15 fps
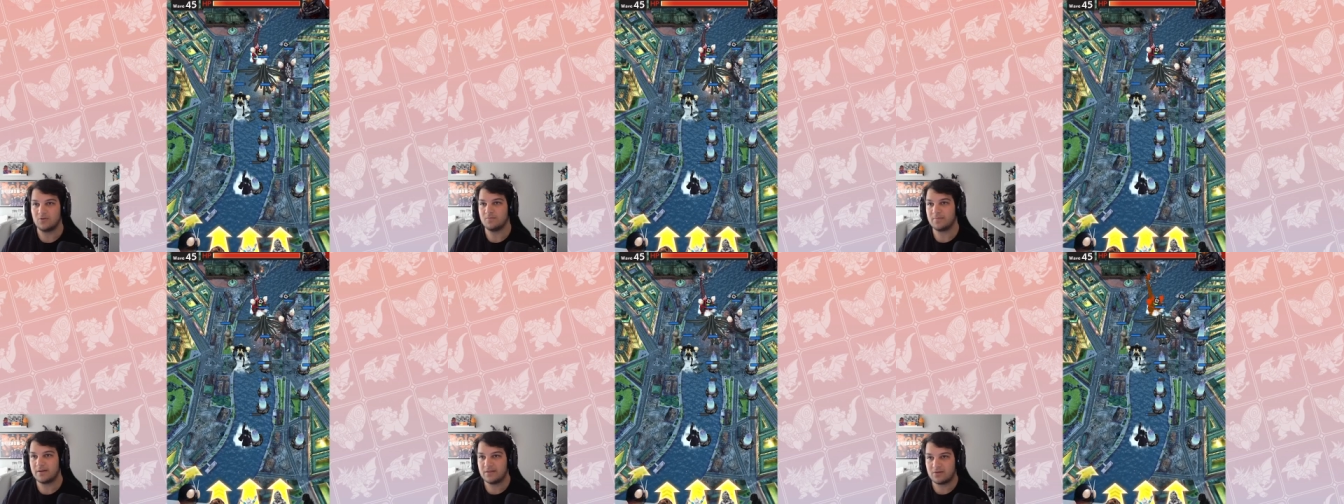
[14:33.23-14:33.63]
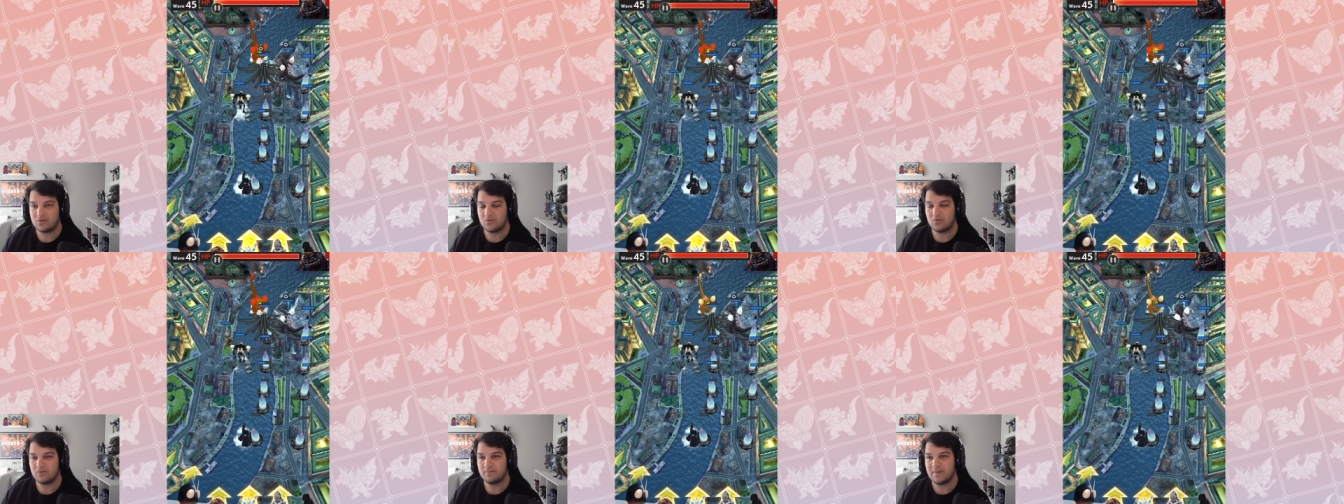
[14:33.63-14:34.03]
don't buy the
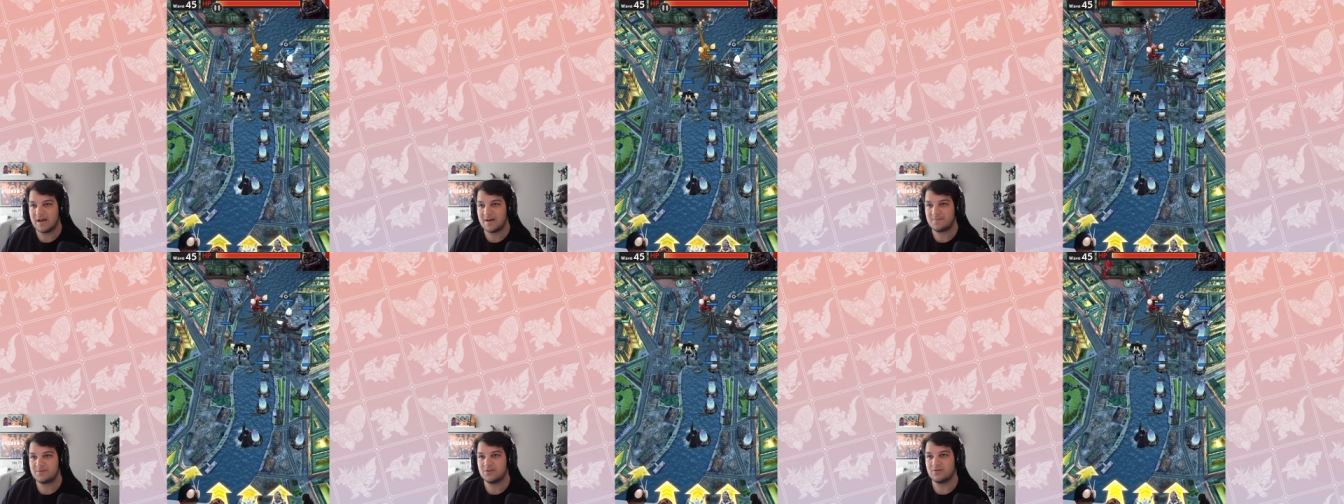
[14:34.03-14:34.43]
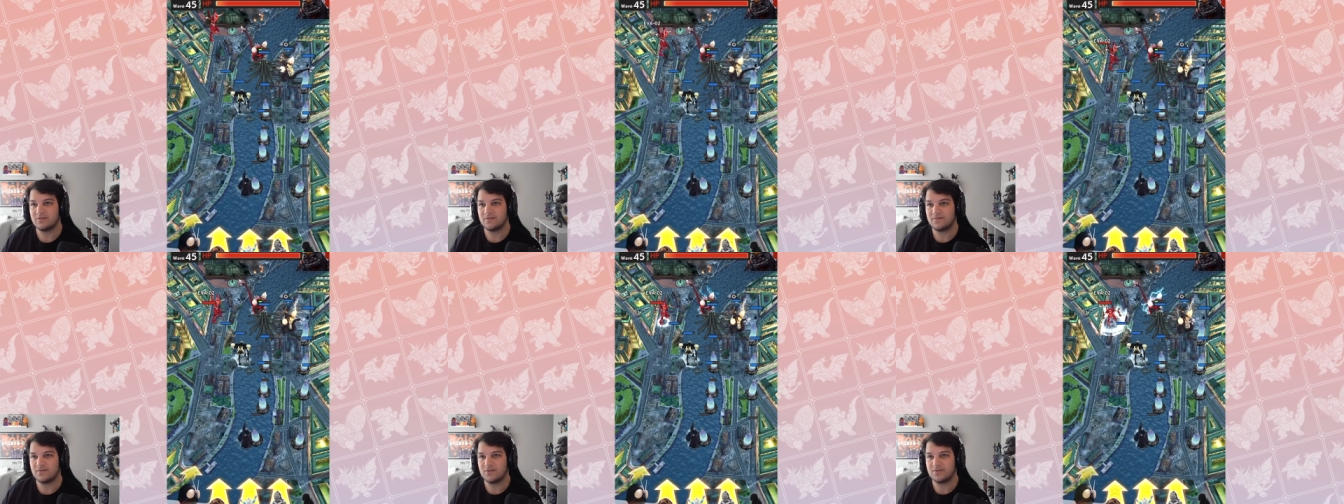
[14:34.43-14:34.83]
gold map
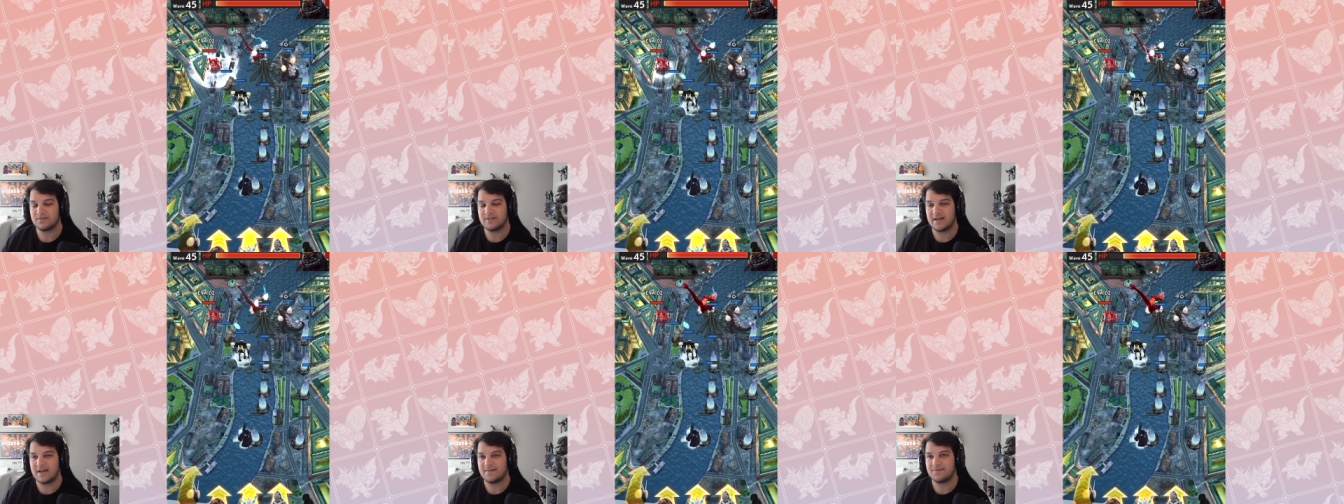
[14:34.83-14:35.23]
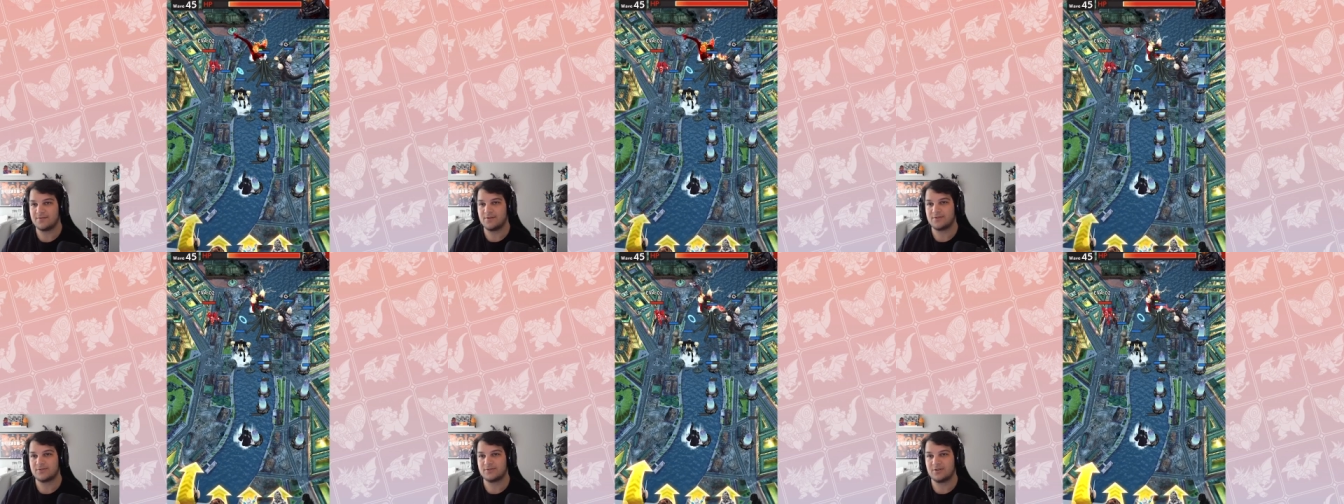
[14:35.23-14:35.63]
during the first half of
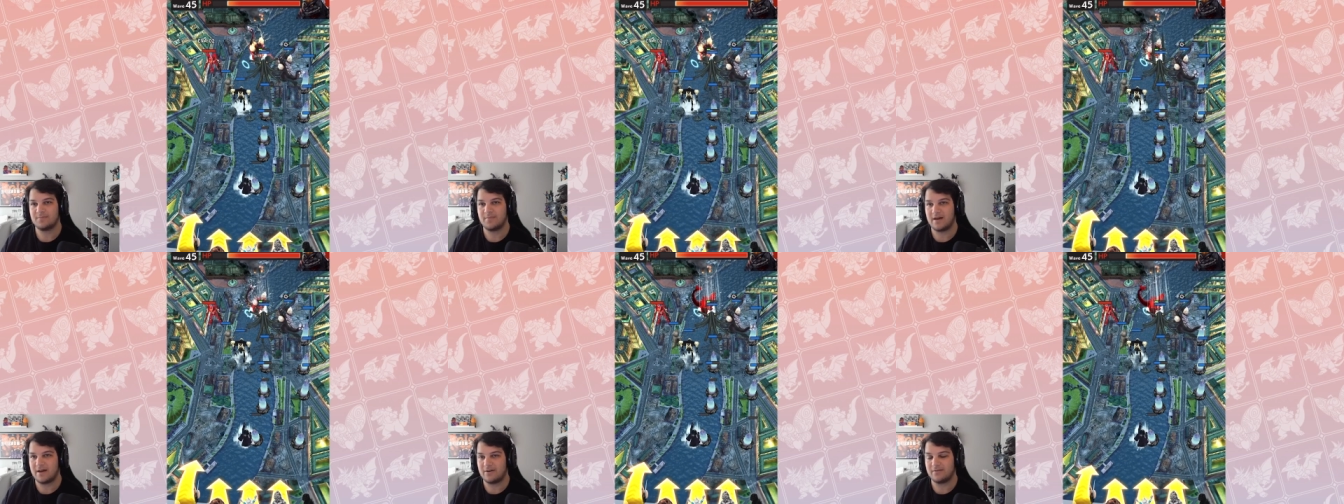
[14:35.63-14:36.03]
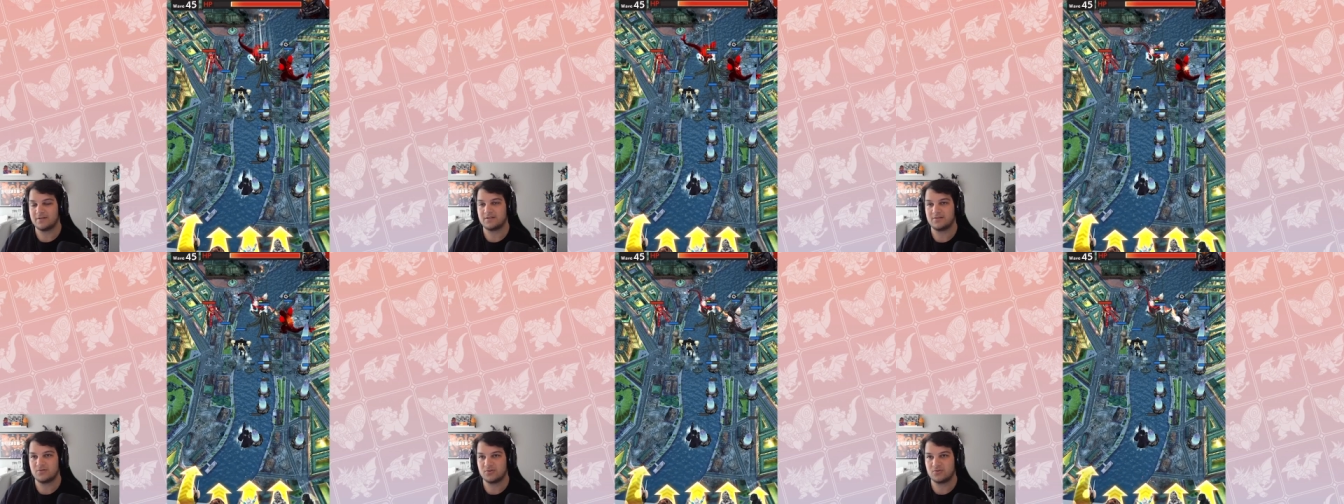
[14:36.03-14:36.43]
the All-Star Battle
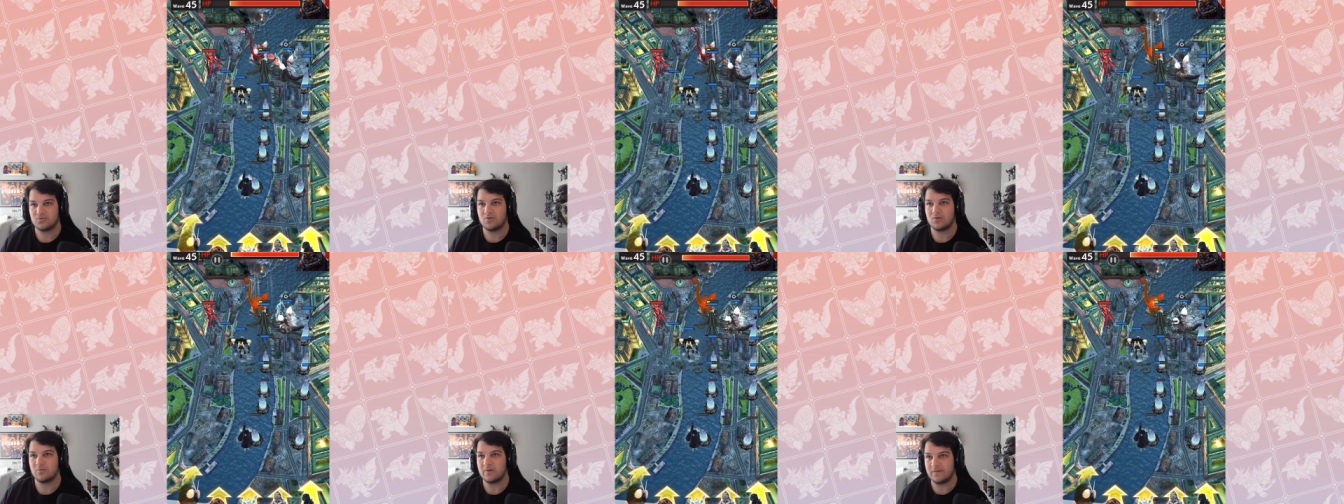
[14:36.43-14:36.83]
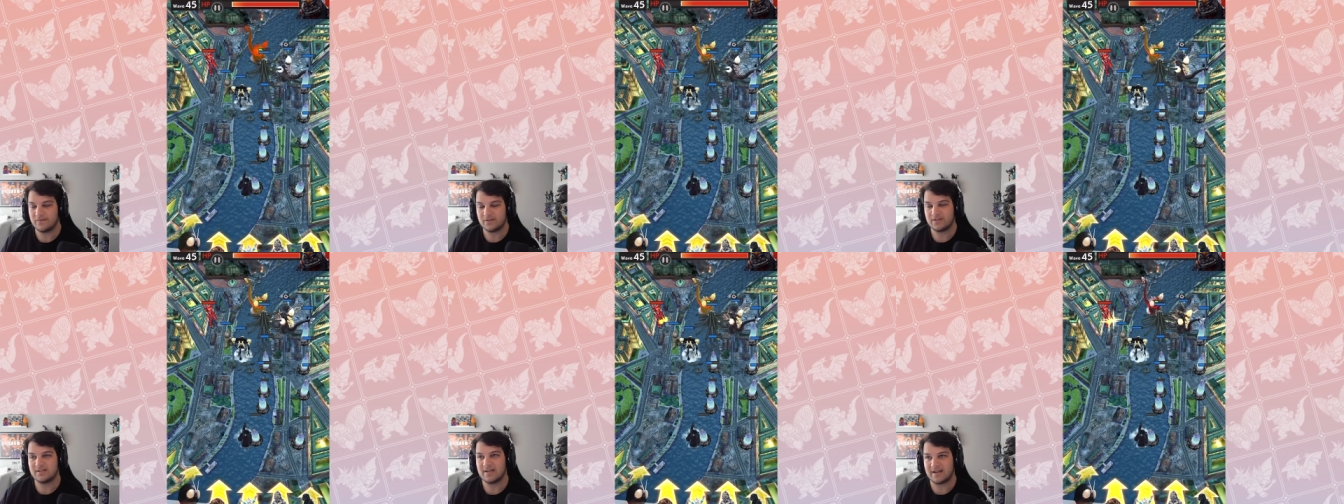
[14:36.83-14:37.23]
that's in the store. Wait
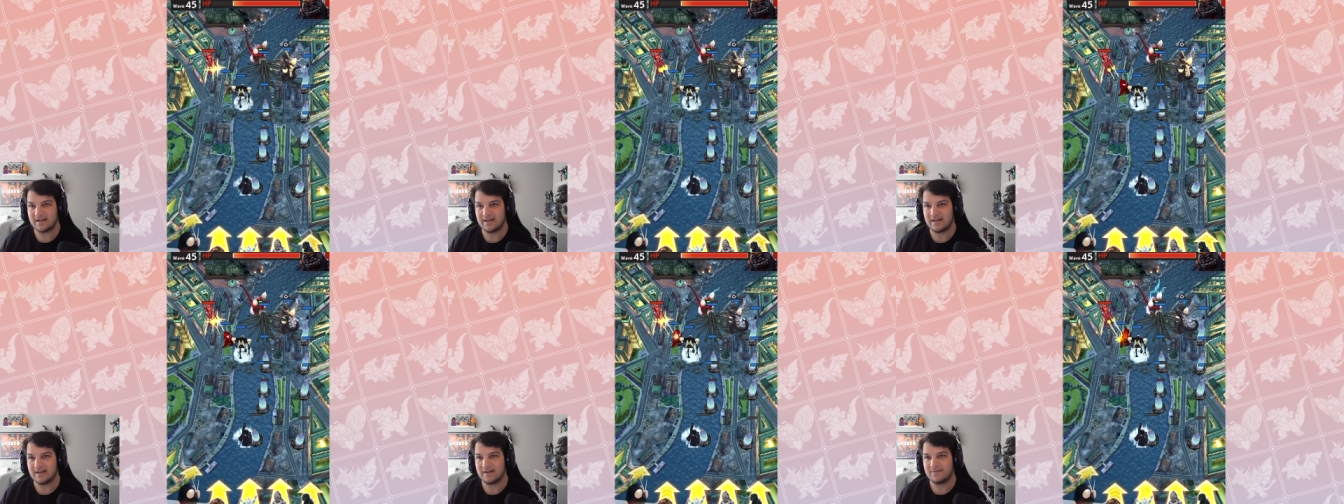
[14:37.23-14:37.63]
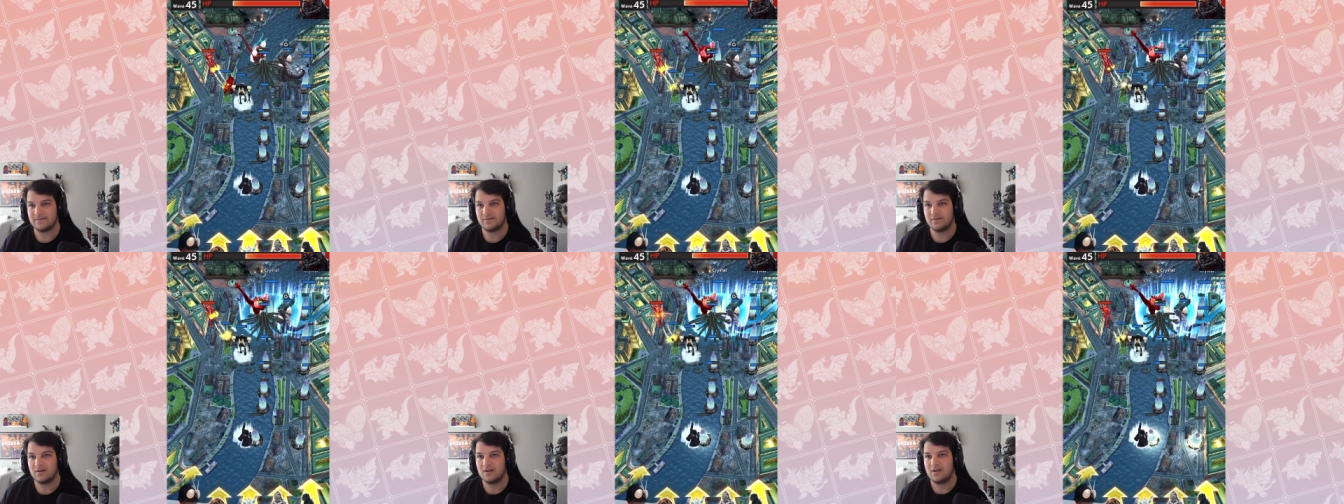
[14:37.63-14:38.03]
for the second
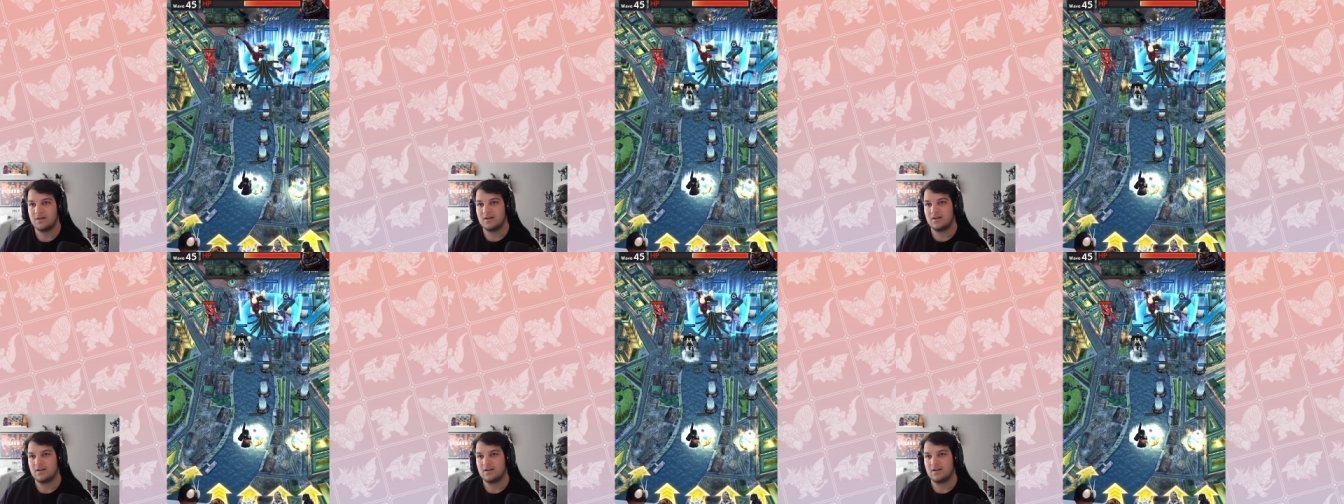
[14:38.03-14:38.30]
half.